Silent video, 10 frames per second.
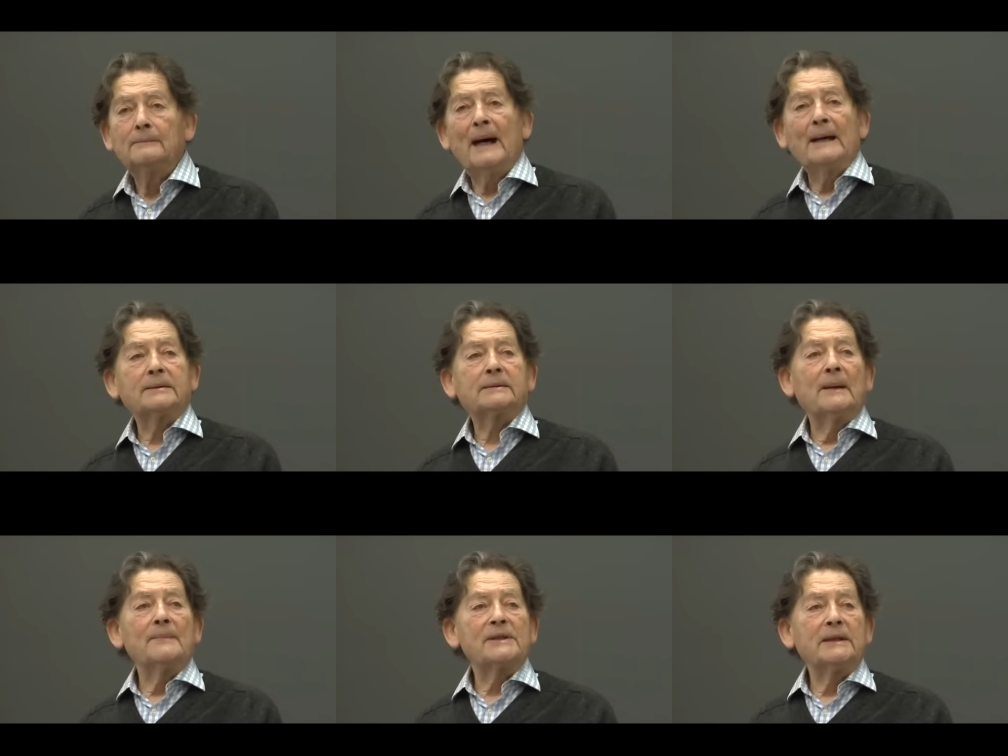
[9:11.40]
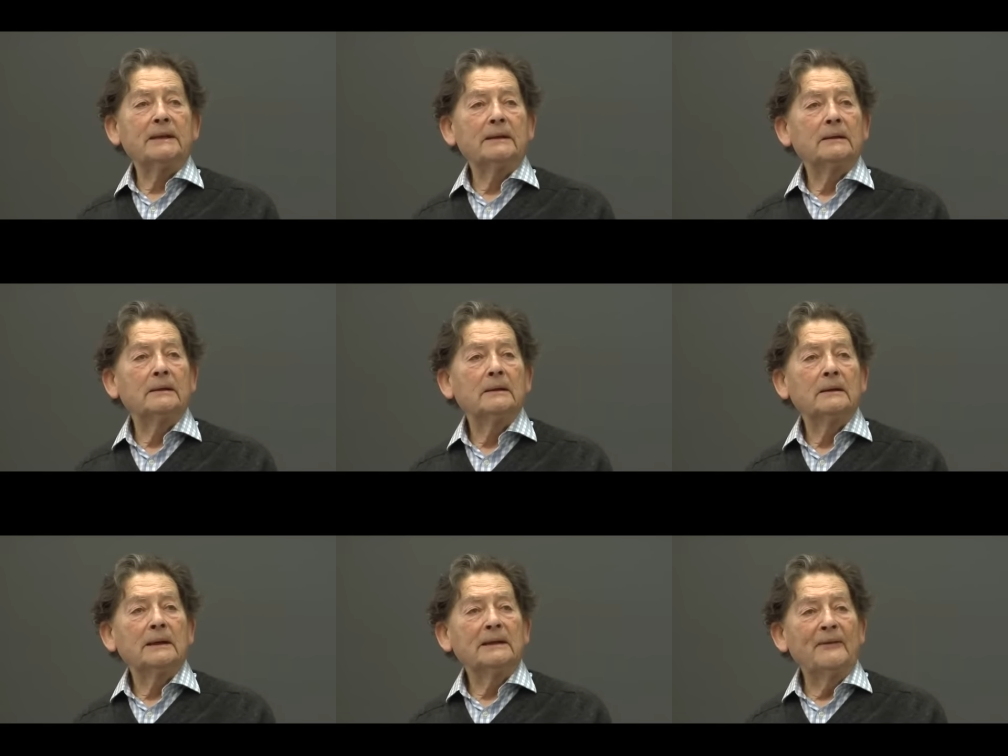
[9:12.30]
But comes the
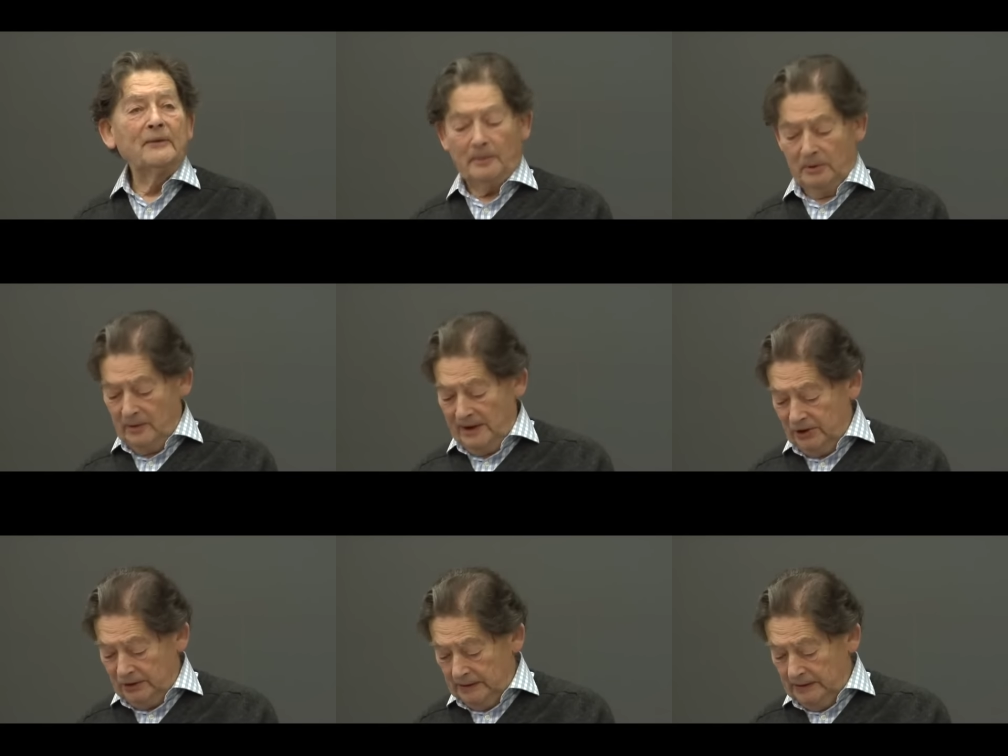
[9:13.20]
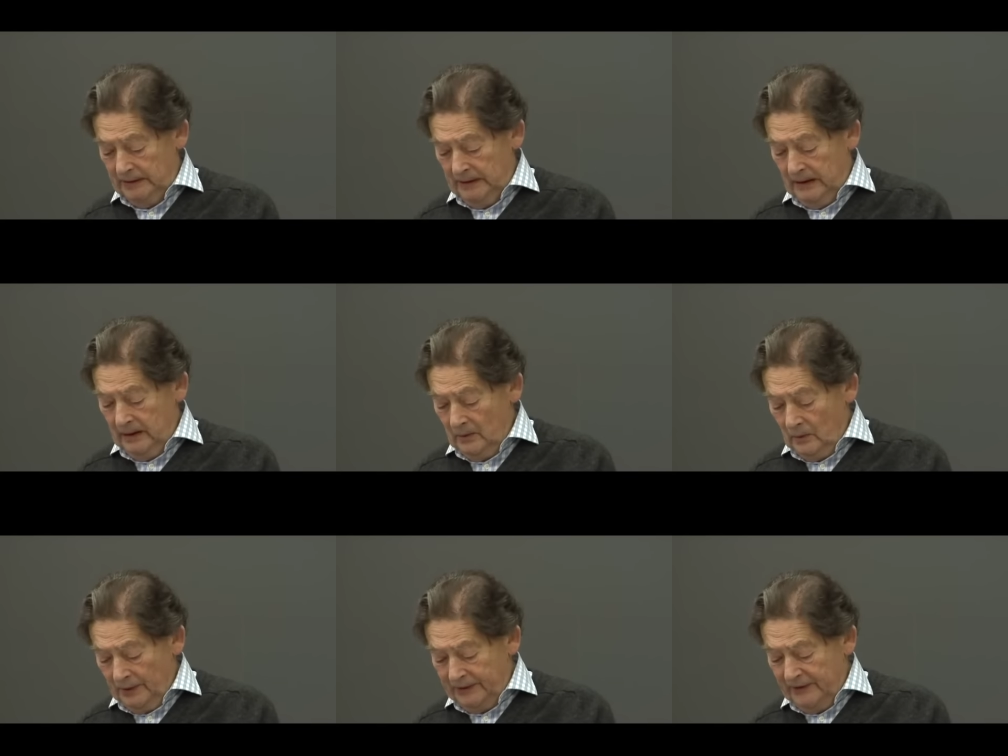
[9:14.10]
inevitable question
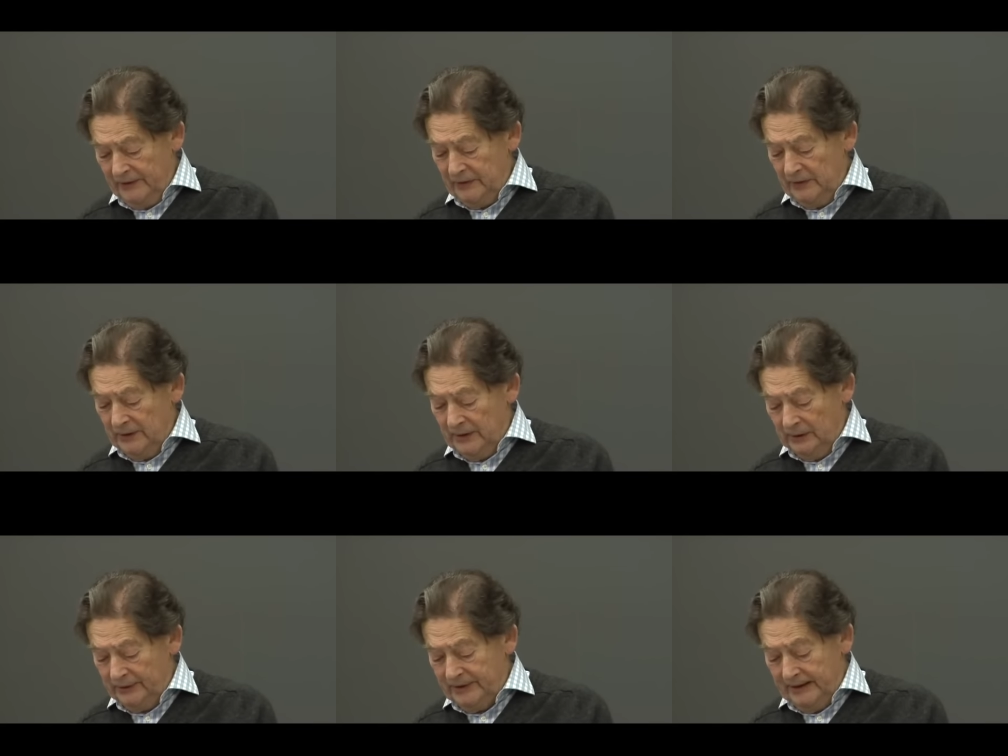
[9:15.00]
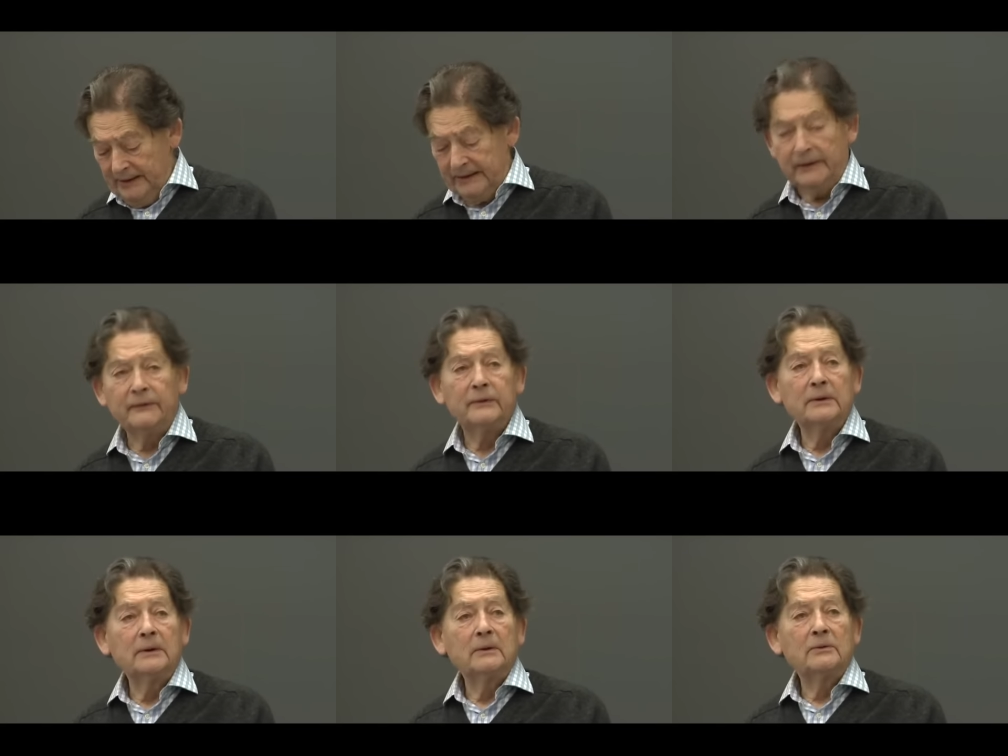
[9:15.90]
what is your alternative
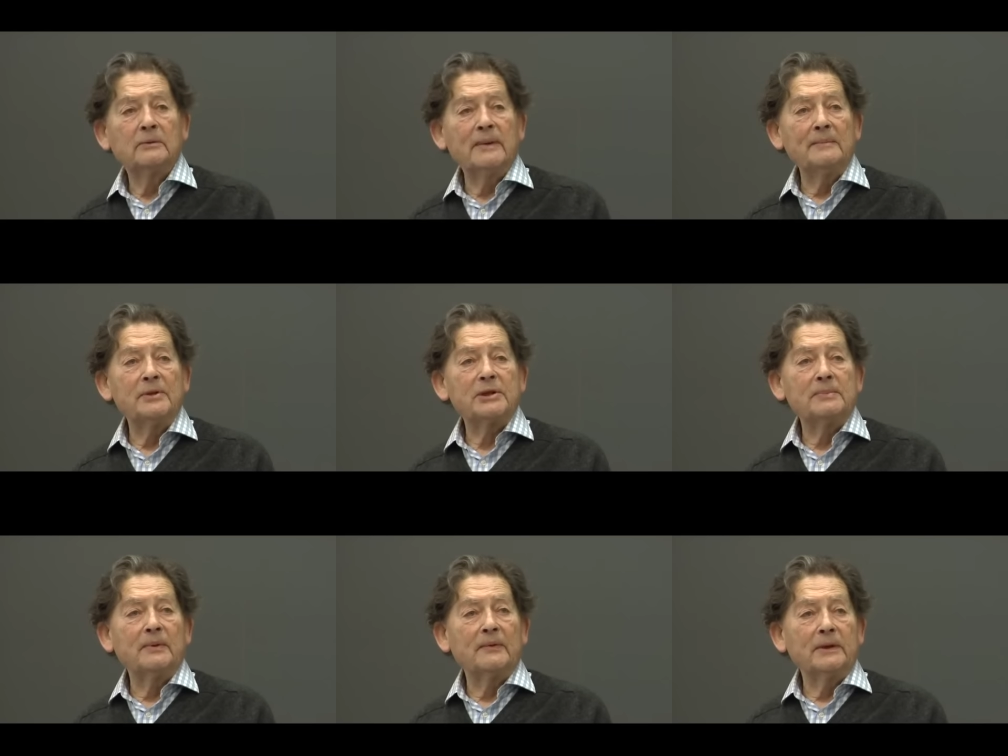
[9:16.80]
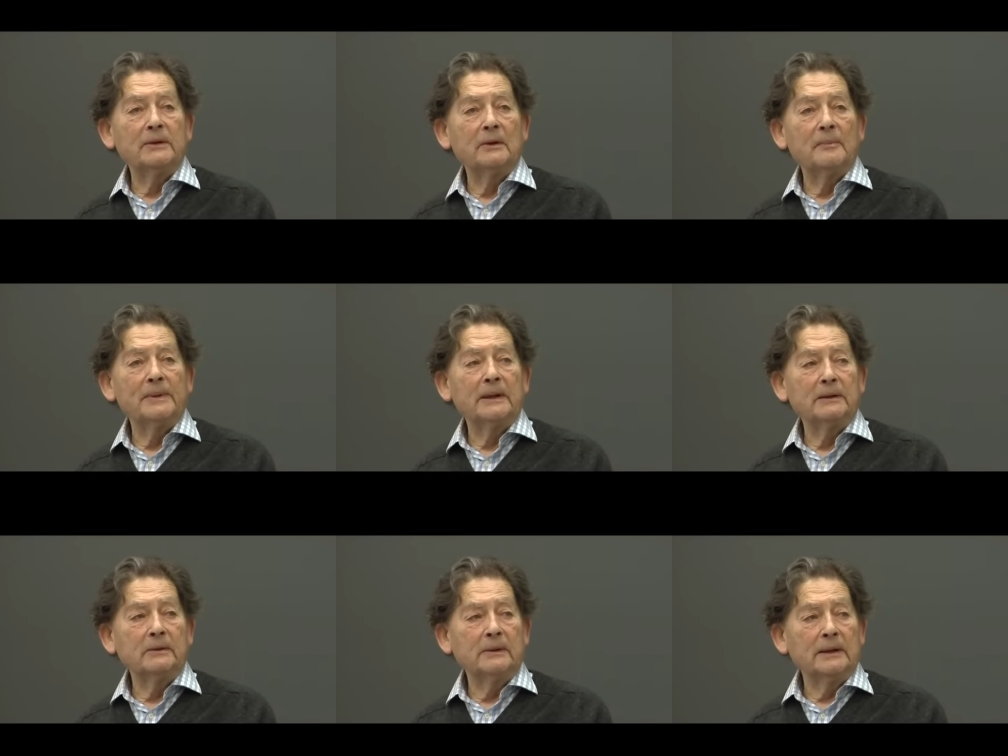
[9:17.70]
to membership of the
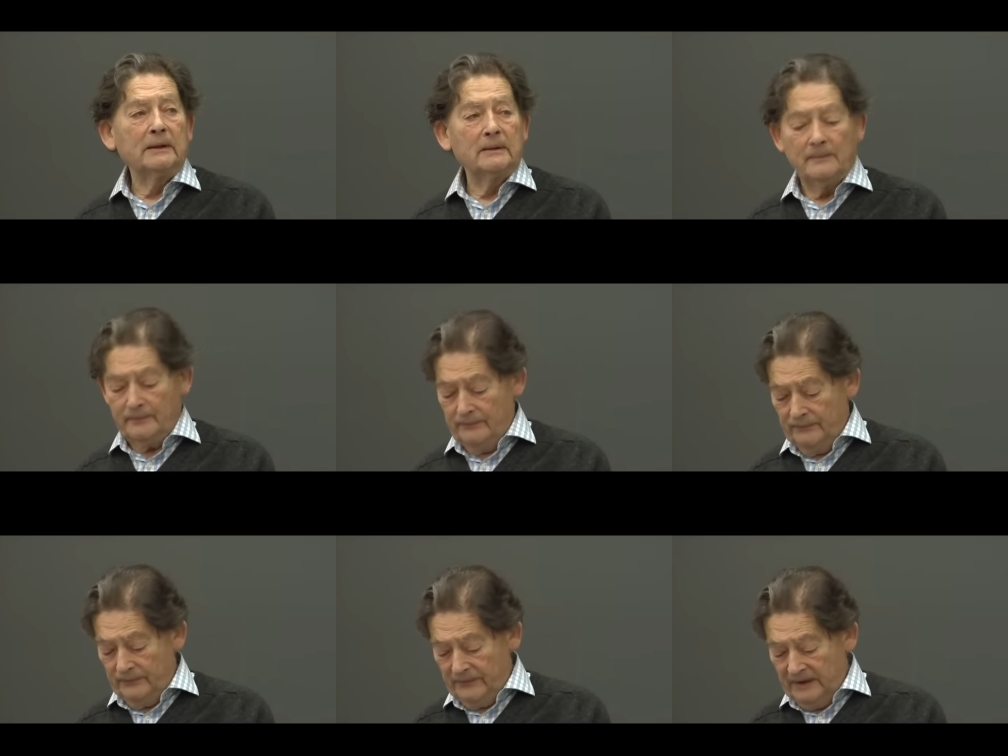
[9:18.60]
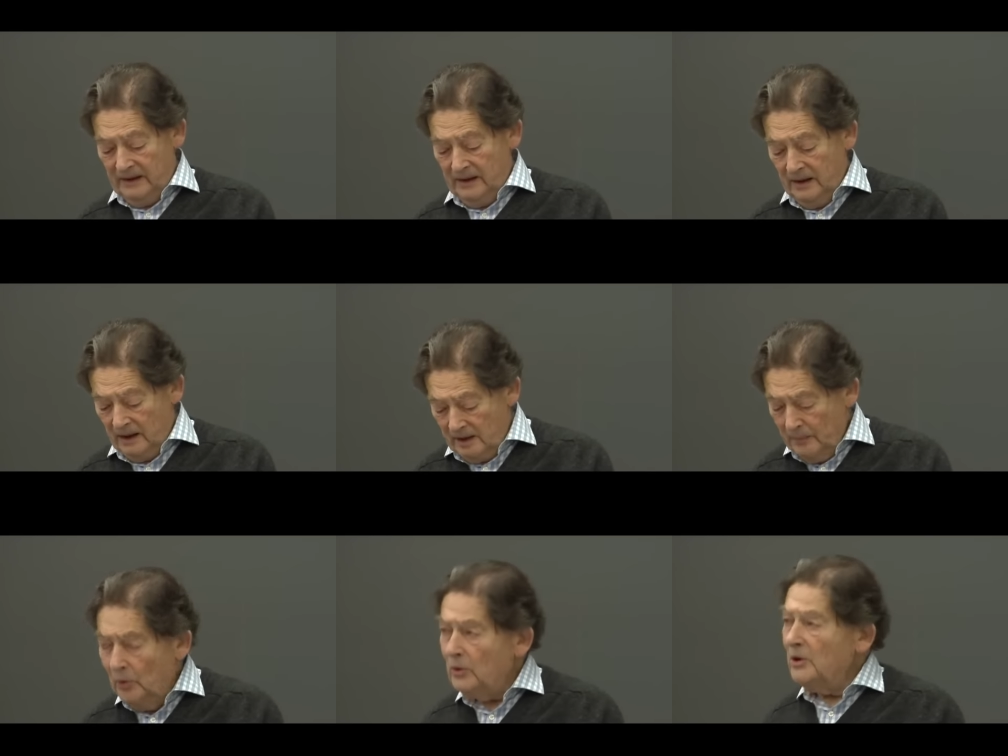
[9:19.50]
European Union? A
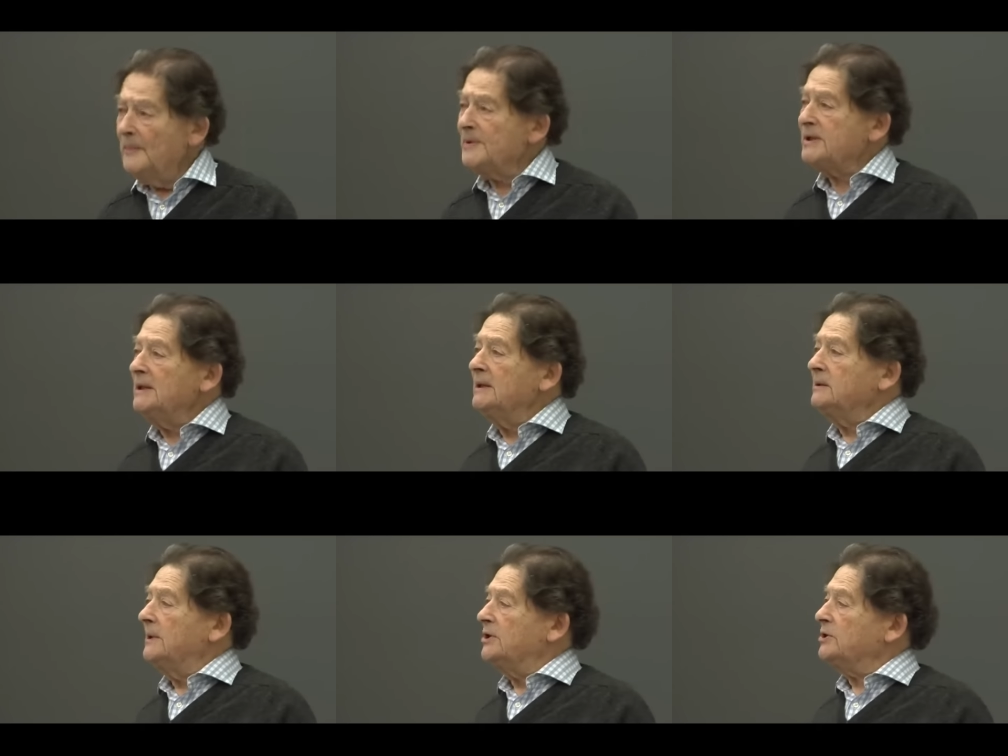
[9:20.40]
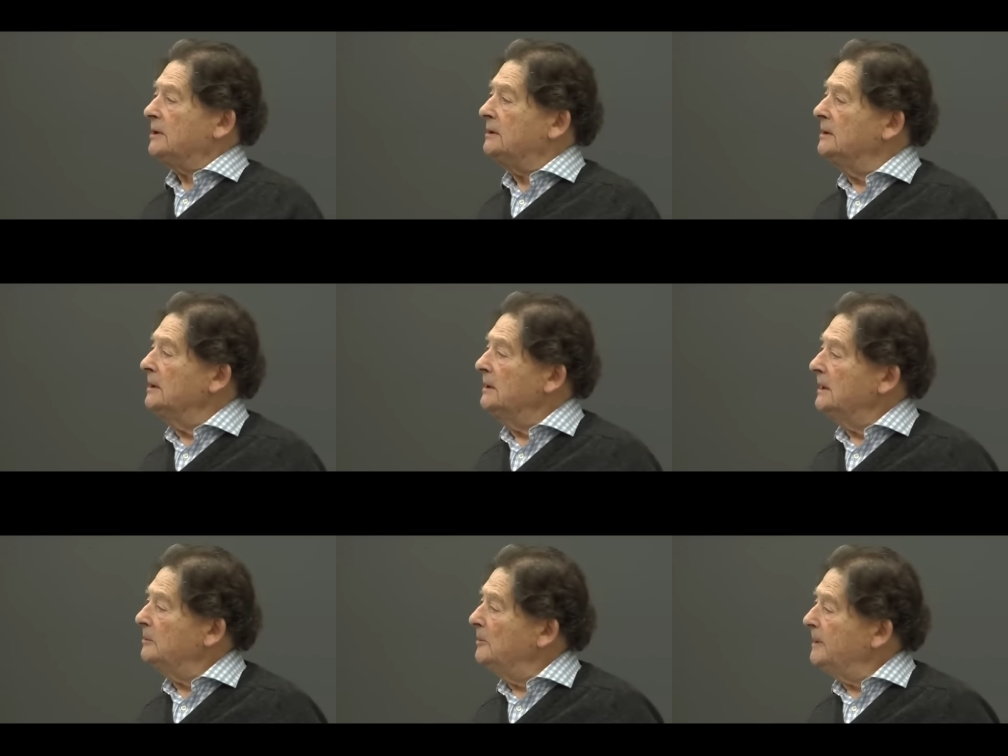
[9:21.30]
more absurd question
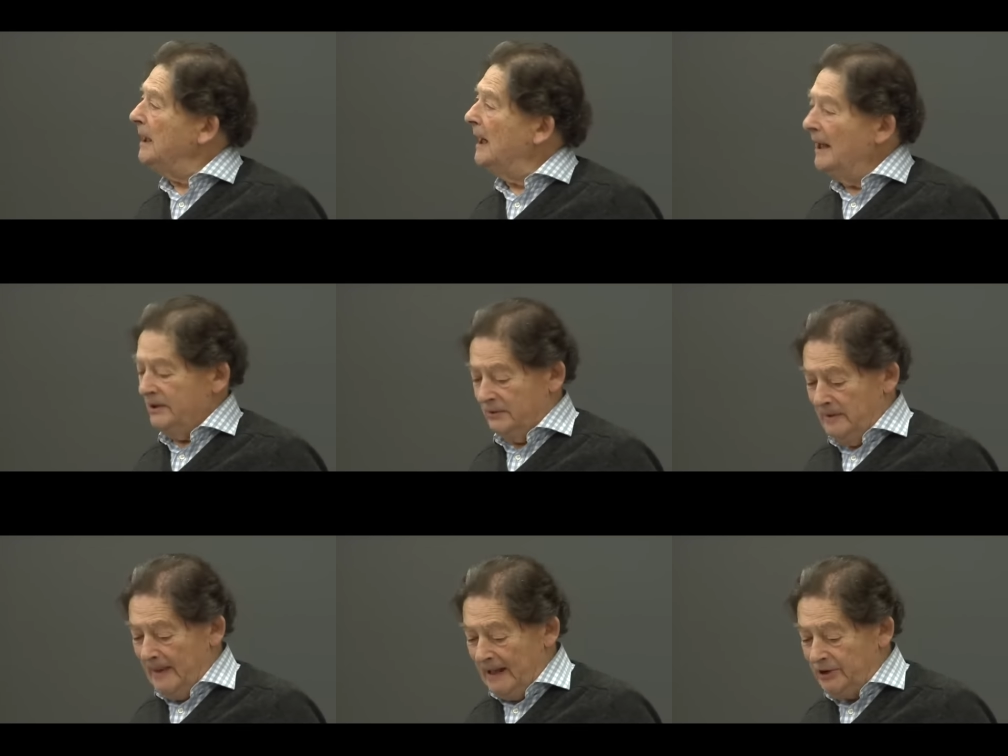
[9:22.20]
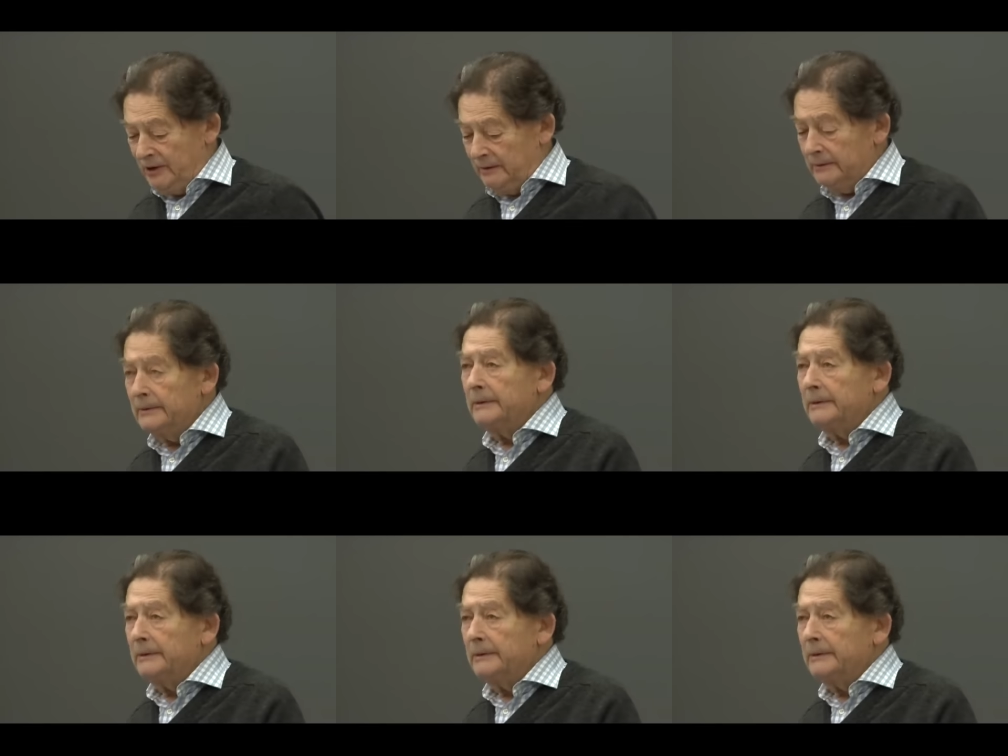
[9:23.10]
it would be hard to imagine